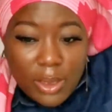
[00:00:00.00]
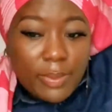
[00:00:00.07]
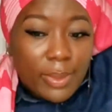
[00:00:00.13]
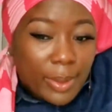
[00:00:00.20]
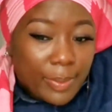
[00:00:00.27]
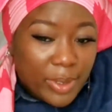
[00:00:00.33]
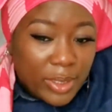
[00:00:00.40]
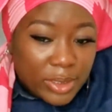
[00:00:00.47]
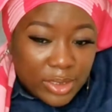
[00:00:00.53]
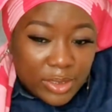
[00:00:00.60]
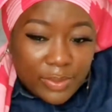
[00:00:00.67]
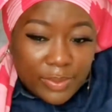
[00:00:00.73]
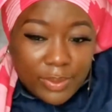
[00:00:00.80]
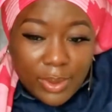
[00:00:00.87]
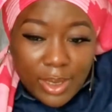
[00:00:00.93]
My
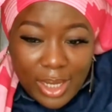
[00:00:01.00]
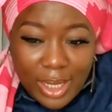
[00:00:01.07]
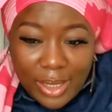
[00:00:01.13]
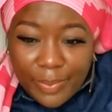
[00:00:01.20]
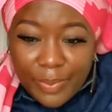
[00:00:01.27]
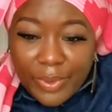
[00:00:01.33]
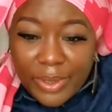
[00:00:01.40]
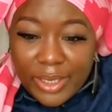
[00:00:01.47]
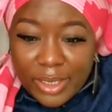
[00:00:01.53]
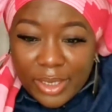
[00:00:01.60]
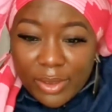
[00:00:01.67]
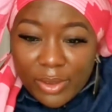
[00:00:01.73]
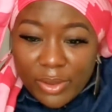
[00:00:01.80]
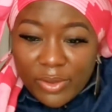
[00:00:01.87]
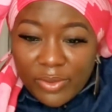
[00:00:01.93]
bottom, I bring it
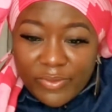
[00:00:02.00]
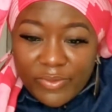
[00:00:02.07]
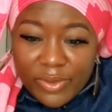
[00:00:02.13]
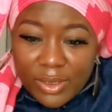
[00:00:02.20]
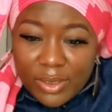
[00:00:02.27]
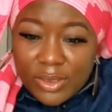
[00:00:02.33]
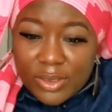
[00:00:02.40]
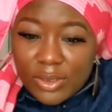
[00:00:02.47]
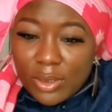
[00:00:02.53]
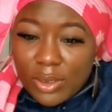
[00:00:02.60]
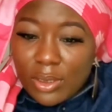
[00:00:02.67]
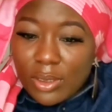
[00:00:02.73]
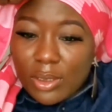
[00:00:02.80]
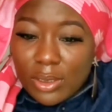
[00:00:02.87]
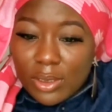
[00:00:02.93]
over to
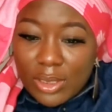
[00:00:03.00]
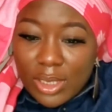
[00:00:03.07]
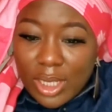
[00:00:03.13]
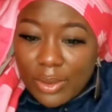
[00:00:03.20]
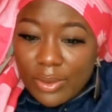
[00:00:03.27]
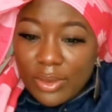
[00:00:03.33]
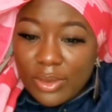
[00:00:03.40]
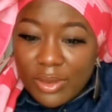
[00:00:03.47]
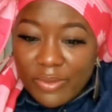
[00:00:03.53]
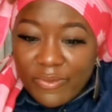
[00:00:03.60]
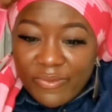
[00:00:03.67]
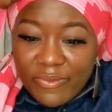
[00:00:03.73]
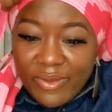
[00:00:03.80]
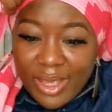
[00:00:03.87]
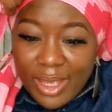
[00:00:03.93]
lock down the
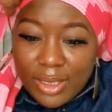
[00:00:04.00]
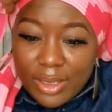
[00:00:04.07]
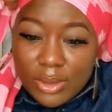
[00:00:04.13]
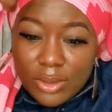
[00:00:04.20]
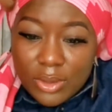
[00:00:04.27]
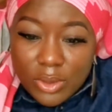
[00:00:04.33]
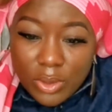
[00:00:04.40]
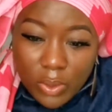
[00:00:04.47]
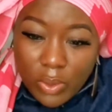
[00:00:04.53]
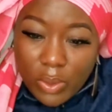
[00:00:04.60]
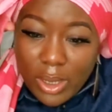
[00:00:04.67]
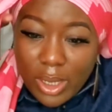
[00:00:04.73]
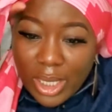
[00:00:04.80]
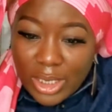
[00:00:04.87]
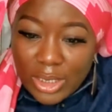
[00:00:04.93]
fan so
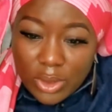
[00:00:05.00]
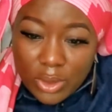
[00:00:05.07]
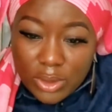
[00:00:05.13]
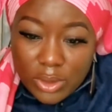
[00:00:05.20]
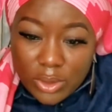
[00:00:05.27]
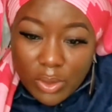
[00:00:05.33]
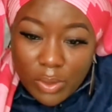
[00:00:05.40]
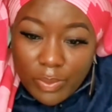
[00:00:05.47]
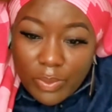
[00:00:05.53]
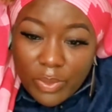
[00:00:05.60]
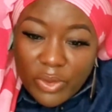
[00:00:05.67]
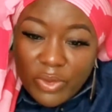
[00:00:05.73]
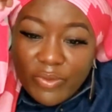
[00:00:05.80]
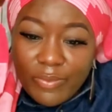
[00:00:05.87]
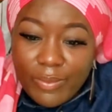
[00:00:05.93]
it does not
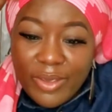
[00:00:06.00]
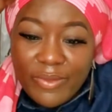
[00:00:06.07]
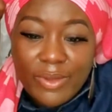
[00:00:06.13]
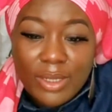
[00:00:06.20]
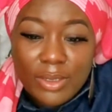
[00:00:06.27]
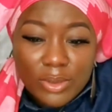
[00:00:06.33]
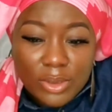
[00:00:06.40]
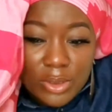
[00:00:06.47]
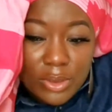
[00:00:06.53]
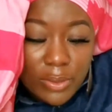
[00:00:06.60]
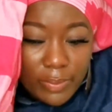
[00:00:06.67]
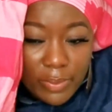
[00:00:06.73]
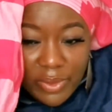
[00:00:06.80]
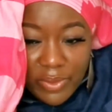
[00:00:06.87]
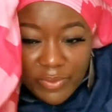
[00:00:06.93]
move. My fan does not
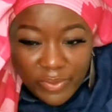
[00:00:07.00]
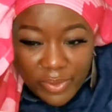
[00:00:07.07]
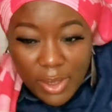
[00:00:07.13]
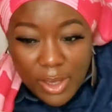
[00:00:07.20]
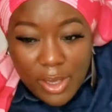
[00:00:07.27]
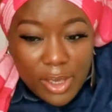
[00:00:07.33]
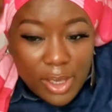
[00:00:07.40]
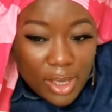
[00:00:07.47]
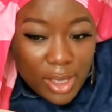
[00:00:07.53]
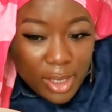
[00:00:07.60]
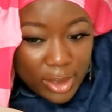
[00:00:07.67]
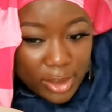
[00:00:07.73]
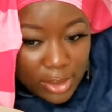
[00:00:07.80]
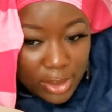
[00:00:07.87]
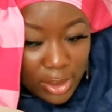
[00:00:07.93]
move.
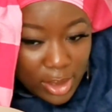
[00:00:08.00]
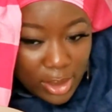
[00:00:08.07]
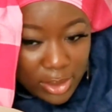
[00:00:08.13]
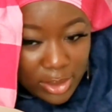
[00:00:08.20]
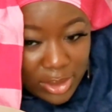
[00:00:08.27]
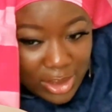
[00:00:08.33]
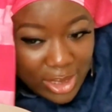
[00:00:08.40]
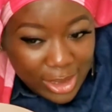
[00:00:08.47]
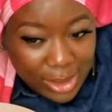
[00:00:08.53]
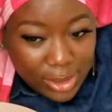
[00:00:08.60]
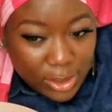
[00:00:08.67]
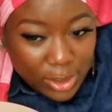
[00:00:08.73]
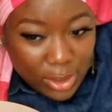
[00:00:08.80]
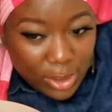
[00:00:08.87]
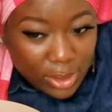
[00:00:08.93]
So I use that
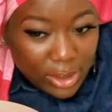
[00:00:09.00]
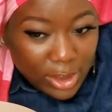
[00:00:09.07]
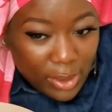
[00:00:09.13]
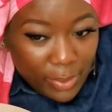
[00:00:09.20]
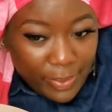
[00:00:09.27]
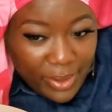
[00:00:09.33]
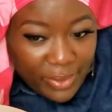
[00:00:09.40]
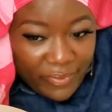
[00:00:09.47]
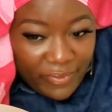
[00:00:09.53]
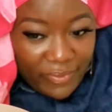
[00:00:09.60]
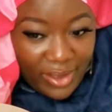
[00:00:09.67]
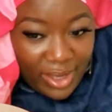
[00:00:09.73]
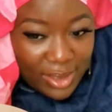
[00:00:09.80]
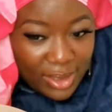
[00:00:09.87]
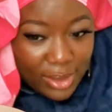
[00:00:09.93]
to lock down my
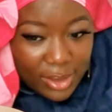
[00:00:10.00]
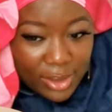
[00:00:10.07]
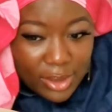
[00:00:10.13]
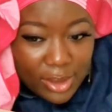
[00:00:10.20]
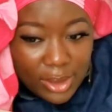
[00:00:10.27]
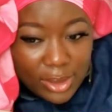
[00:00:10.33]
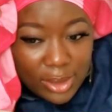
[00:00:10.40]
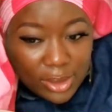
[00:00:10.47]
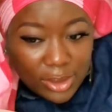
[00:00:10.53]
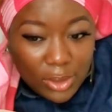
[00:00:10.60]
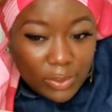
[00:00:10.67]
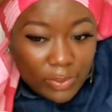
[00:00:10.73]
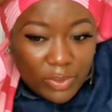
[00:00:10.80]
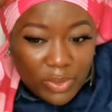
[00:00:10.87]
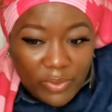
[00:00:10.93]
fan so it does
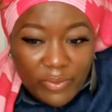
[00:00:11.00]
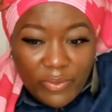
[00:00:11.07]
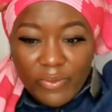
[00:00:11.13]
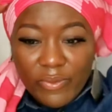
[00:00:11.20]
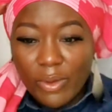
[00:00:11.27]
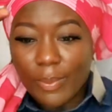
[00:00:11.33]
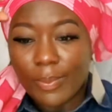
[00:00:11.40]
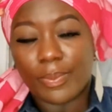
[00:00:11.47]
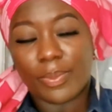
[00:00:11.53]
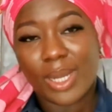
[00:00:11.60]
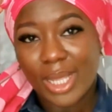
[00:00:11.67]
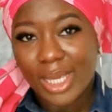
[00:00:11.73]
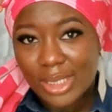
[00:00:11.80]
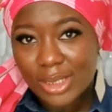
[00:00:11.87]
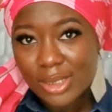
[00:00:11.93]
not move from
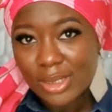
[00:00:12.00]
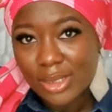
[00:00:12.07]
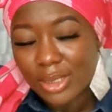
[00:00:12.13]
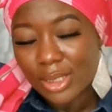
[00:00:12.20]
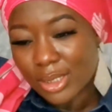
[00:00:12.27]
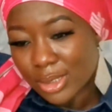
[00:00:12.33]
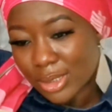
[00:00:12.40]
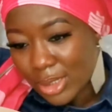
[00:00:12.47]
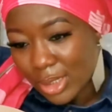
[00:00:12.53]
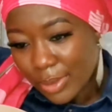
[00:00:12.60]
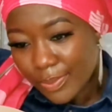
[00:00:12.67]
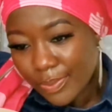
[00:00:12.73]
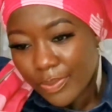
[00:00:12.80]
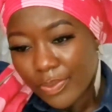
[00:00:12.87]
place. You can see.